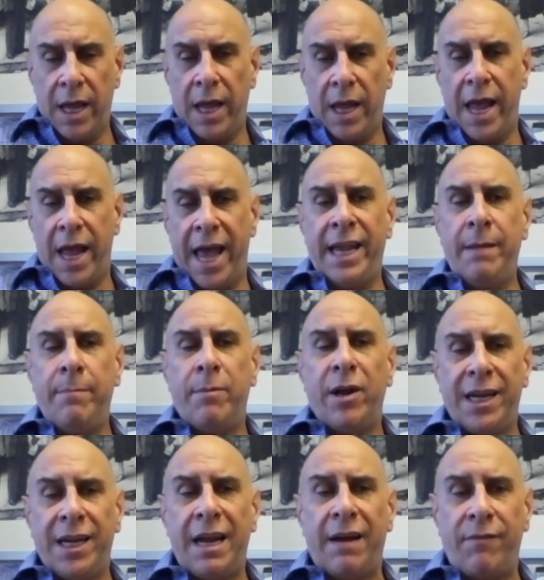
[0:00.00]

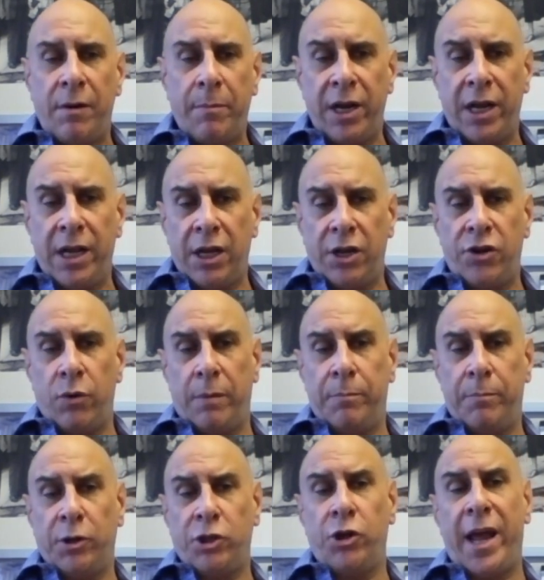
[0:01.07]
anybody and everybody could do it,
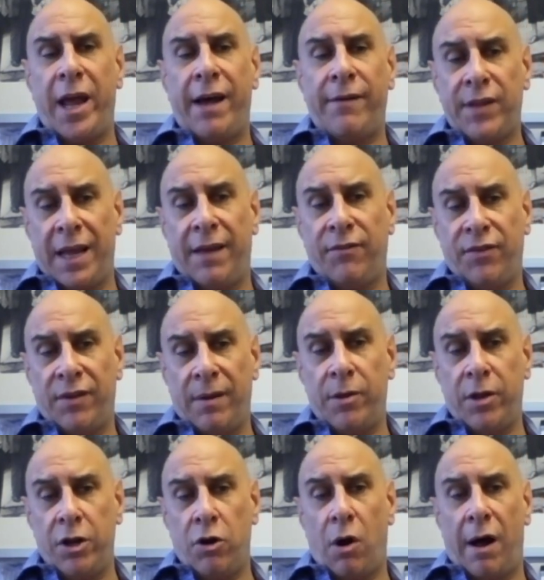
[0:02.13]
but you have to have
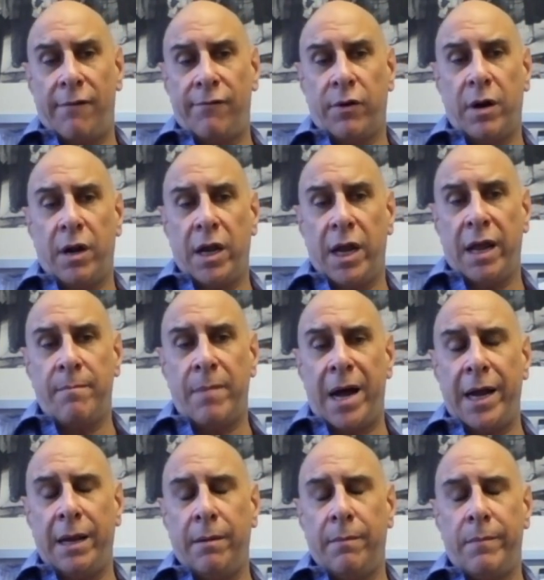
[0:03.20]
something to offer. And
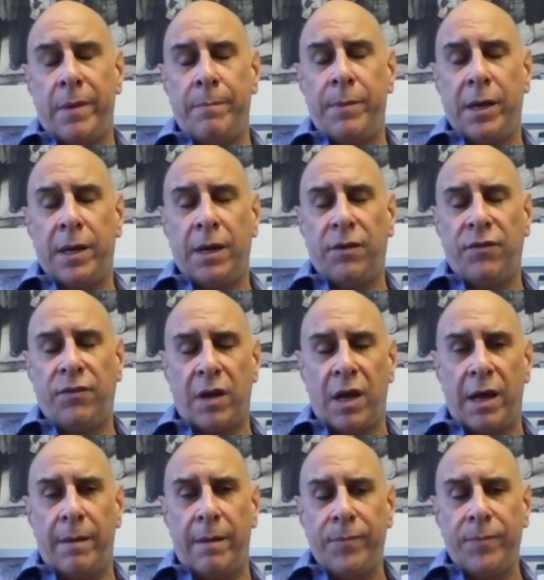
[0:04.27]
my biggest
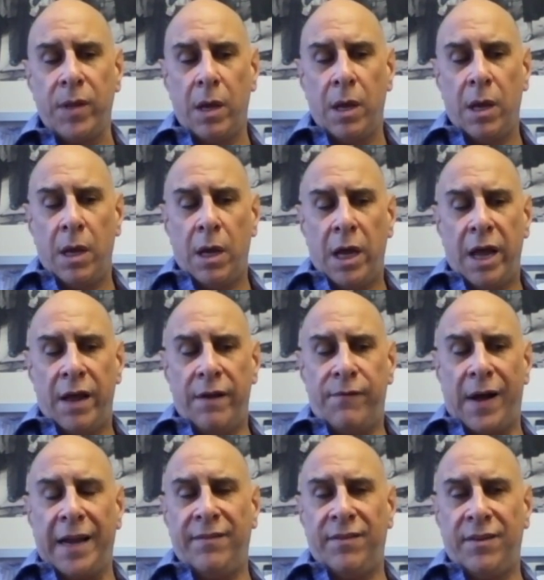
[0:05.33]

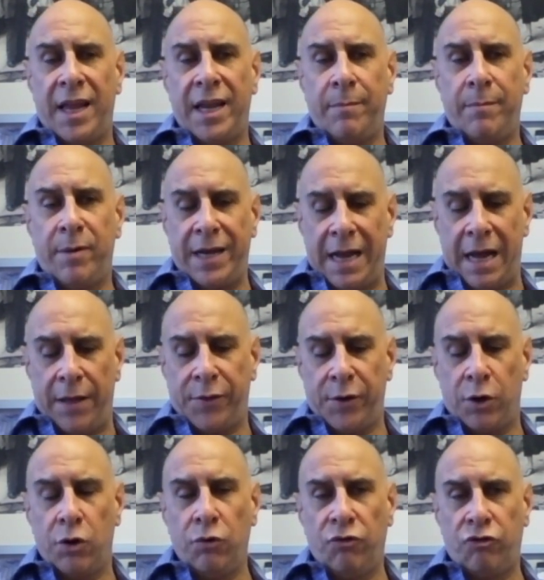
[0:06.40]
advice to anybody out there
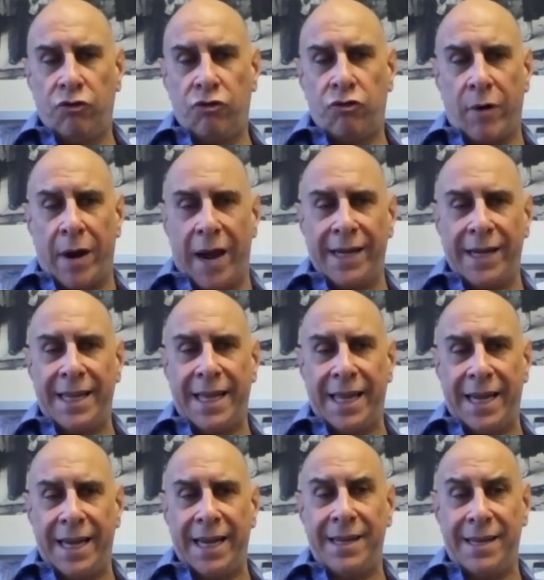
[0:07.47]
who's trying to get
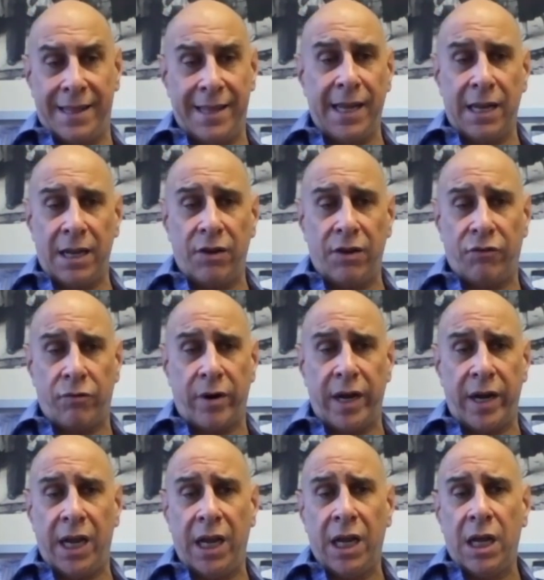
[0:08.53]
into the
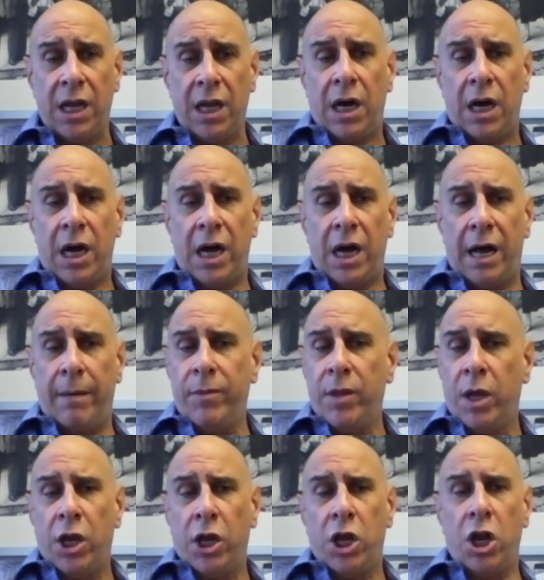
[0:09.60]
industry,
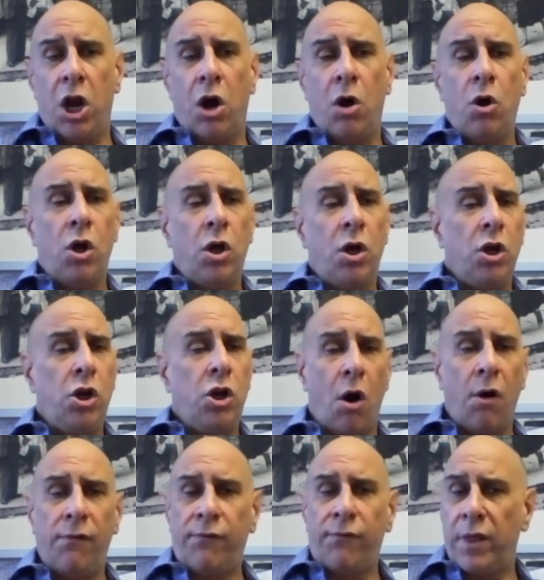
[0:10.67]

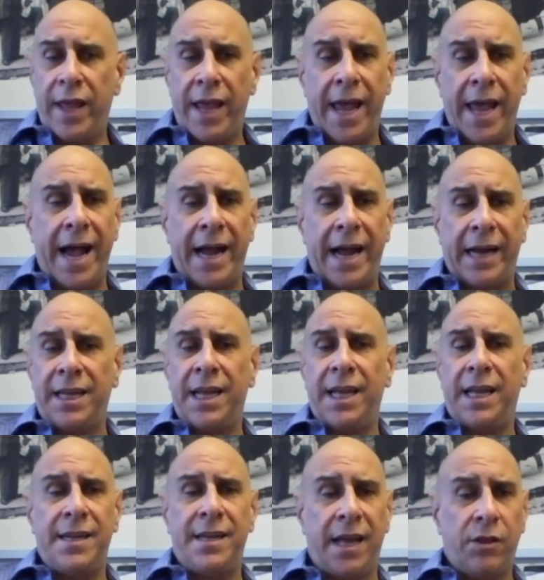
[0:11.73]
go for the acting
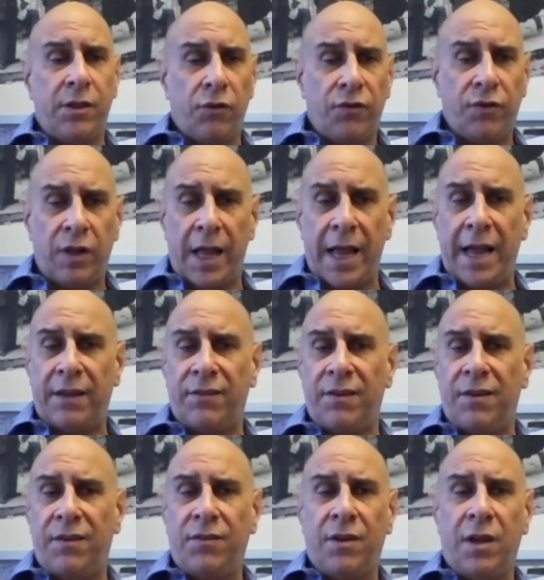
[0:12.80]
and take those
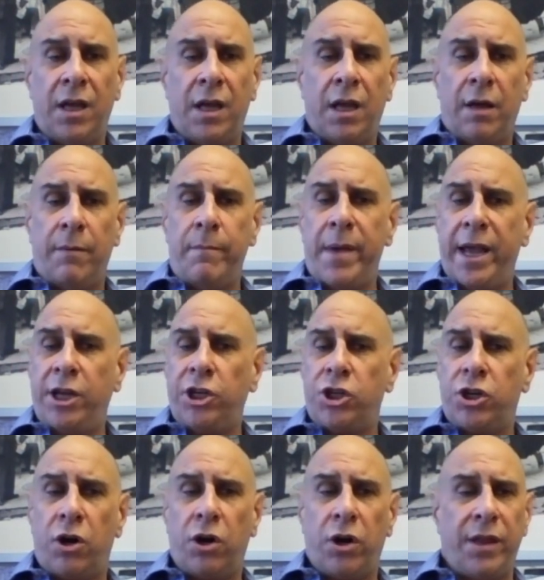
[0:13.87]
classes. Make
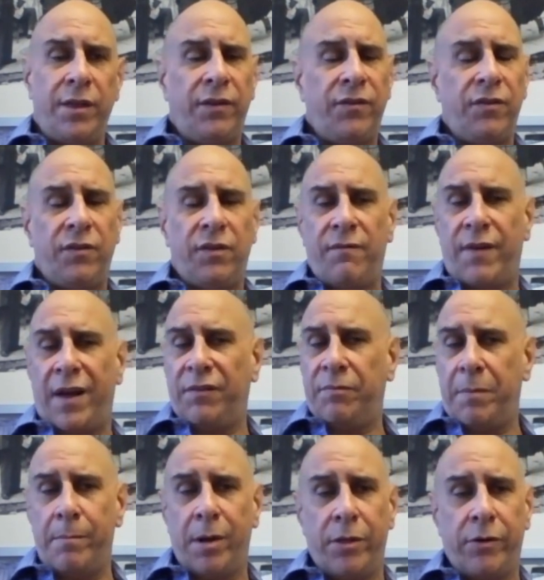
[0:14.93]
sure, and this is advice
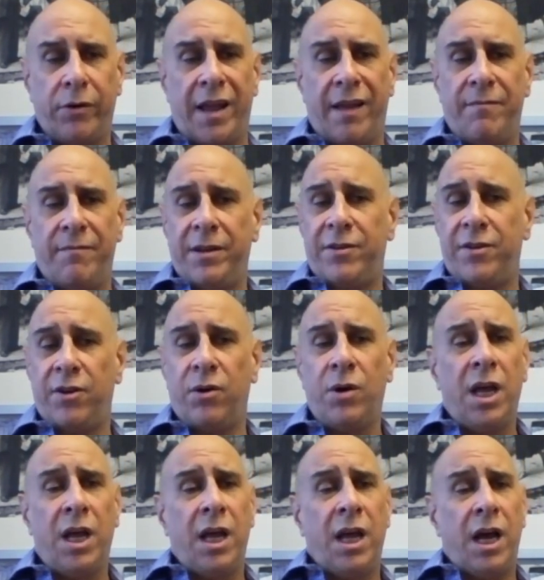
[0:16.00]
my mother gave me too,
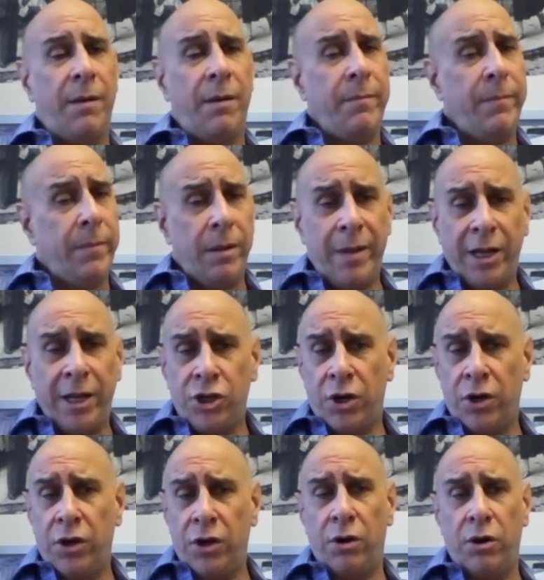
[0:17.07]
make sure
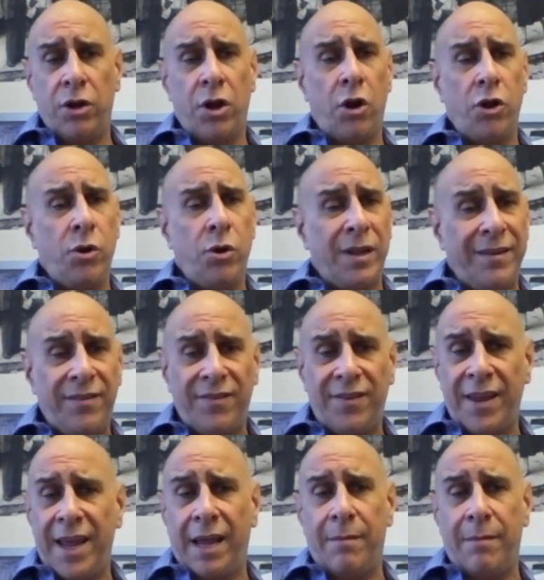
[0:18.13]
you can
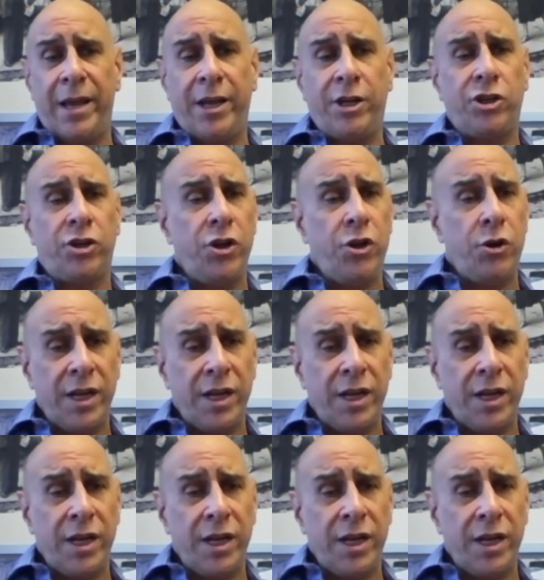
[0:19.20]
sing, make sure you can